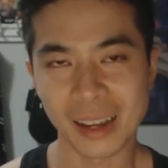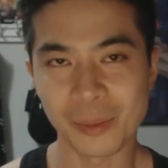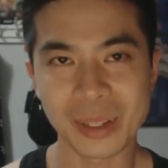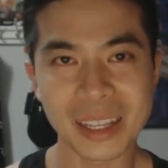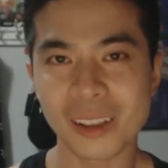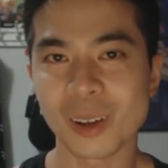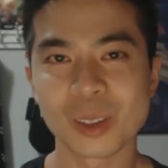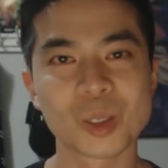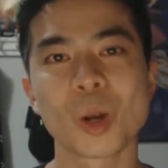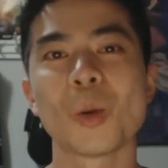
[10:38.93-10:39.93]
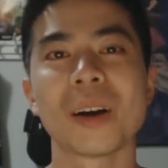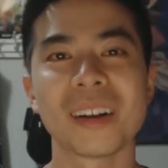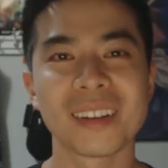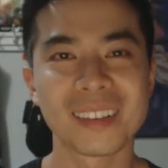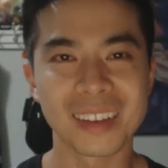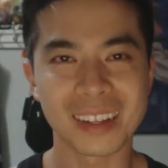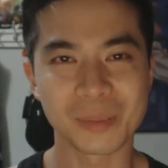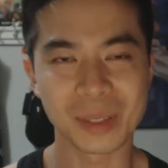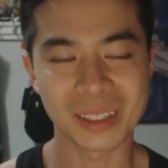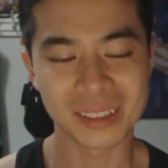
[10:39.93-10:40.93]
And we get along so well,
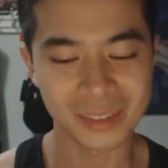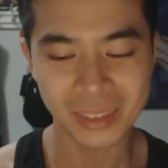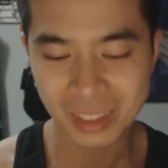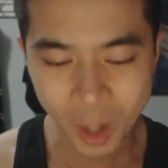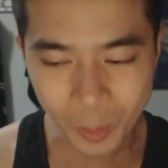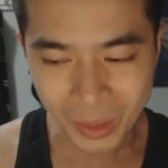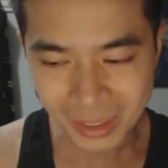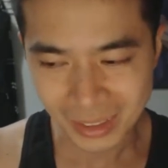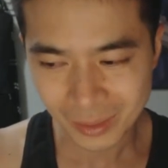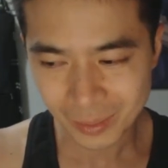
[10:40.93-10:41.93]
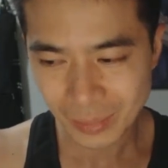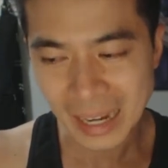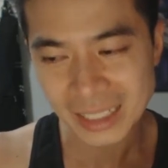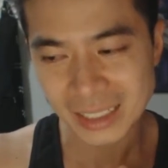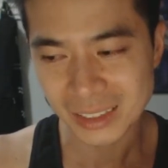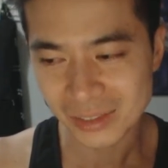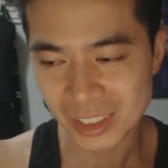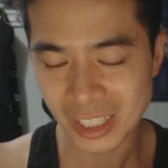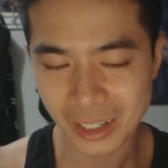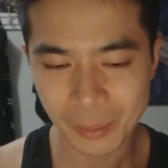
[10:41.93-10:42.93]
like, because of this common passion
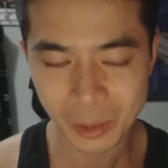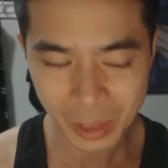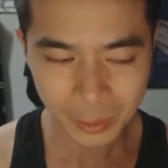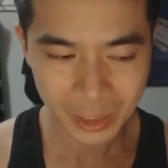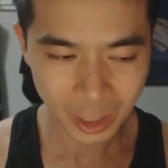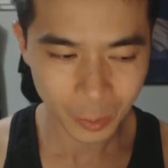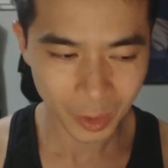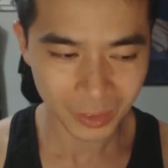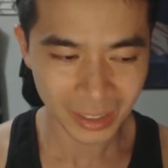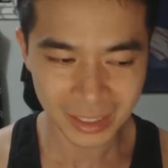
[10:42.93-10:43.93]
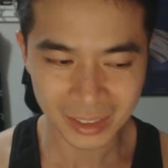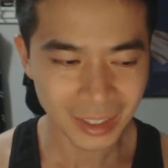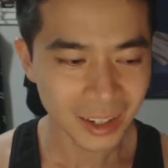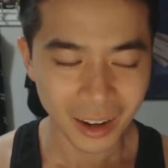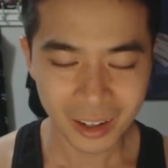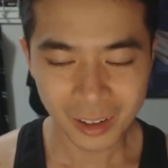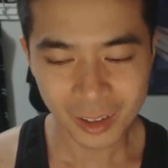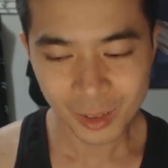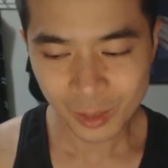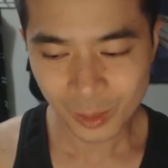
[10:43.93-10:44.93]
for Maria Sharapova. And I got
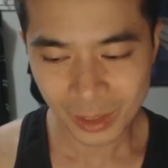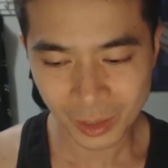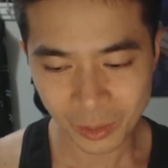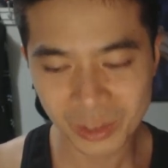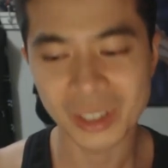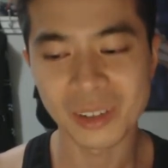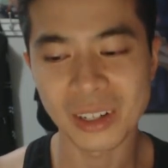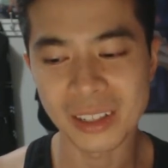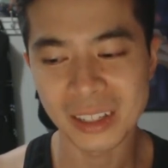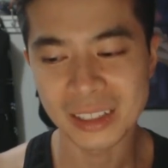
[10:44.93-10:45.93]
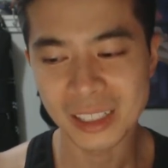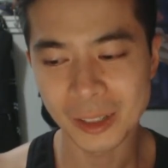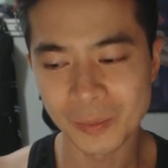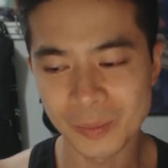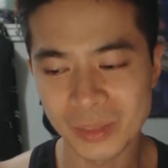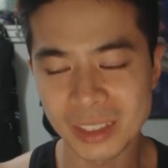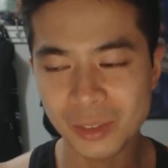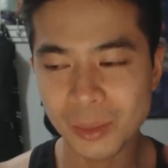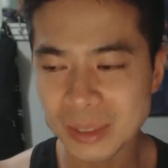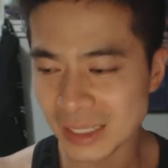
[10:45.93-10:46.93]
along with her really well. And
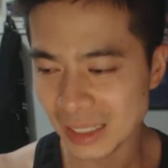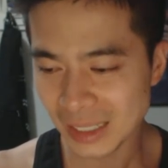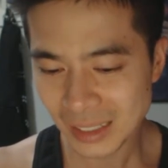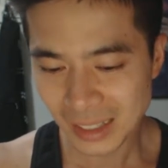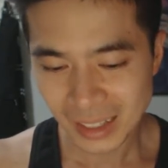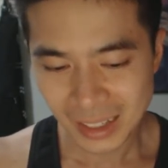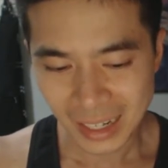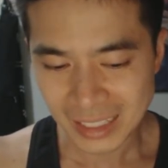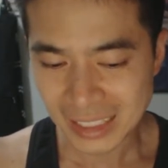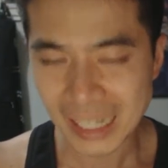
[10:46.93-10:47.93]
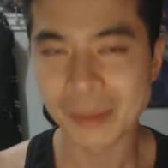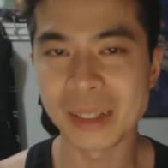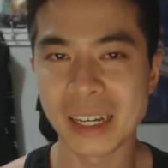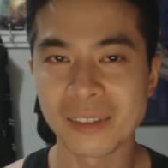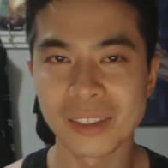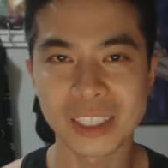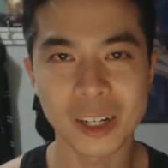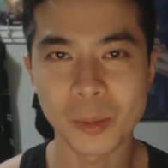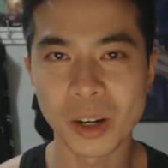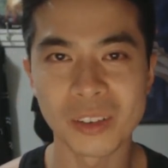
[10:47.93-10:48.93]
she's from Sydney, and she came down for
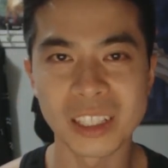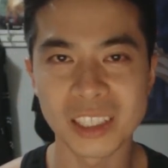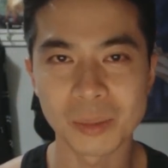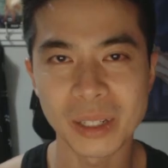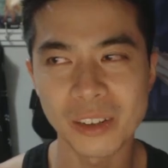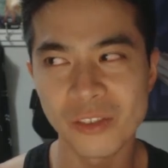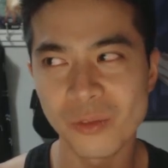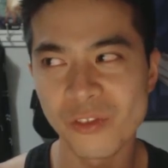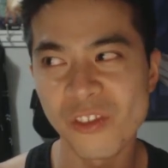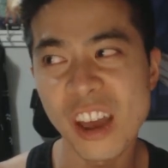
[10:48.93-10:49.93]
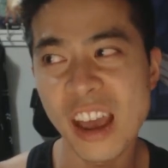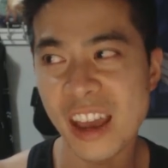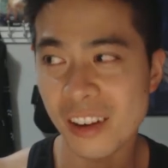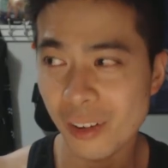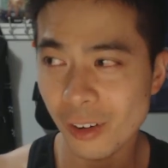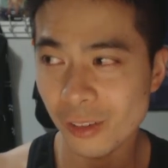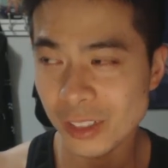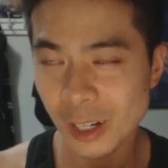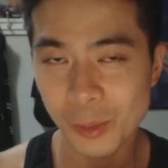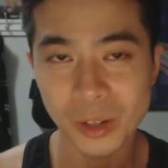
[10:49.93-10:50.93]
Sharapova. And she's been a fan of
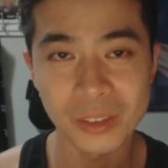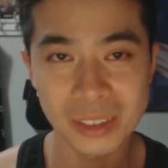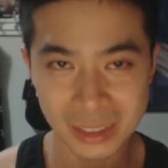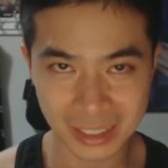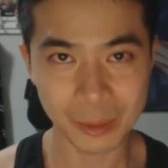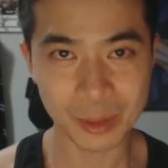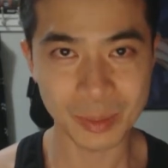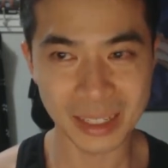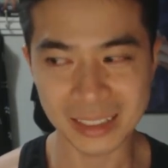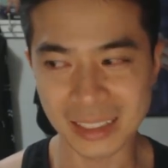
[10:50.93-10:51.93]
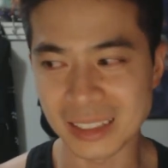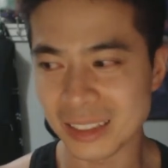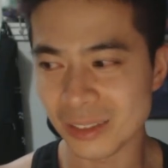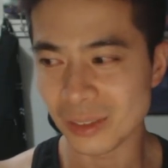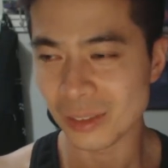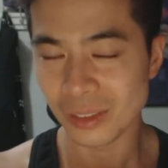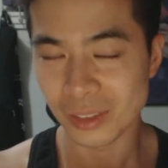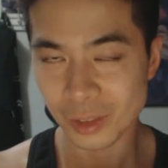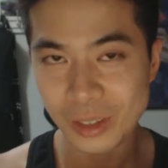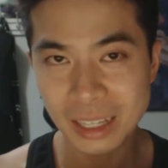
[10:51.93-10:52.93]
Sharapova, same as me, since
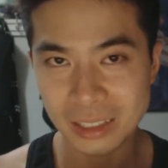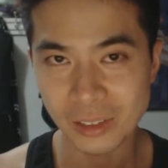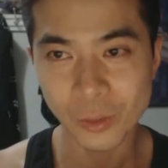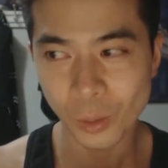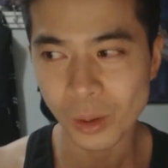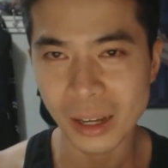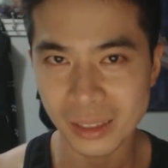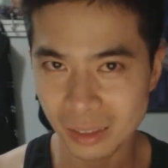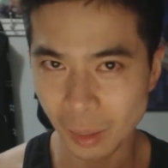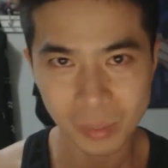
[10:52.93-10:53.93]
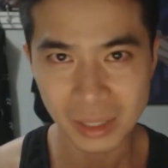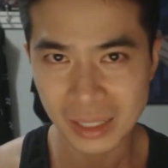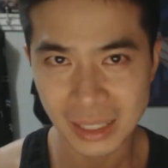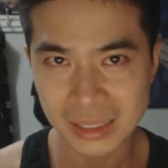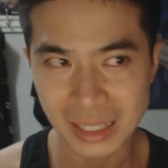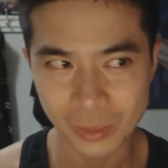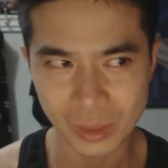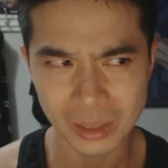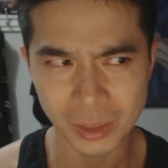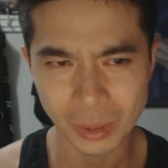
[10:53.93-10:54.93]
2004. I'm going to guess that's
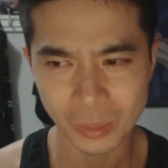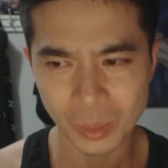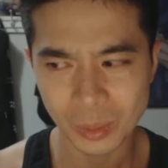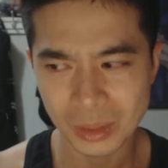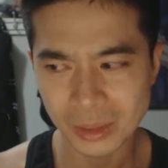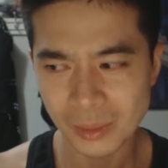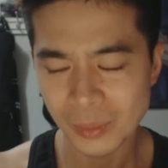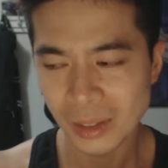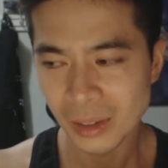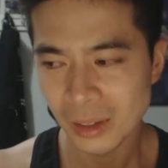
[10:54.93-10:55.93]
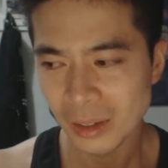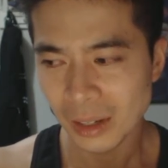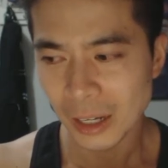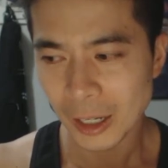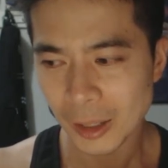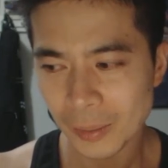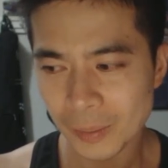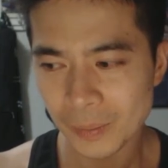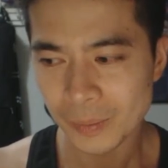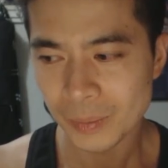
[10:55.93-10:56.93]
when she won Wimbledon.
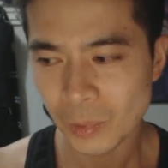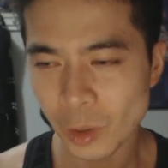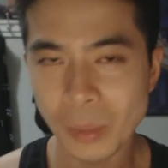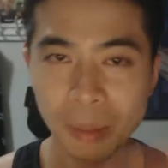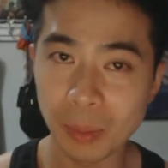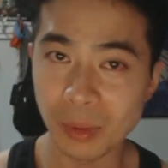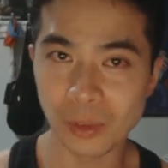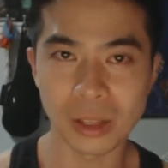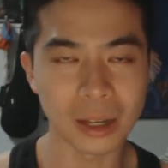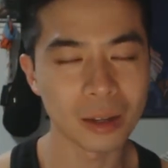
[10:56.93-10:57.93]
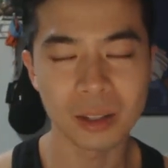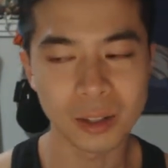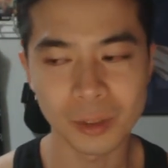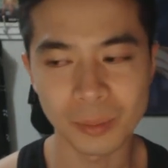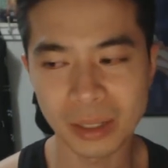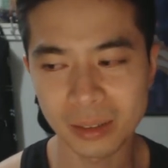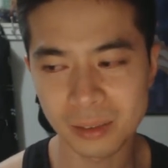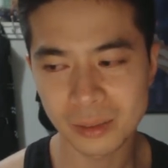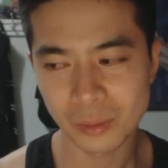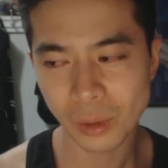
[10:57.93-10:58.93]
Or maybe before that, I don't know. But
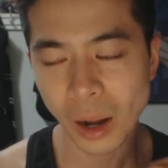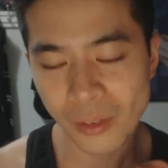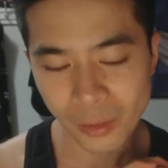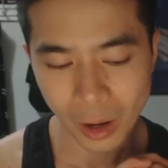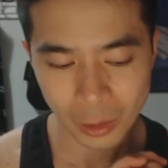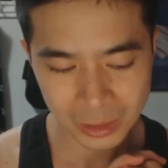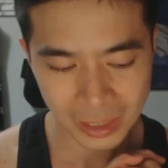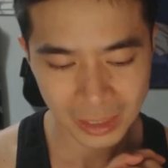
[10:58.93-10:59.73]
I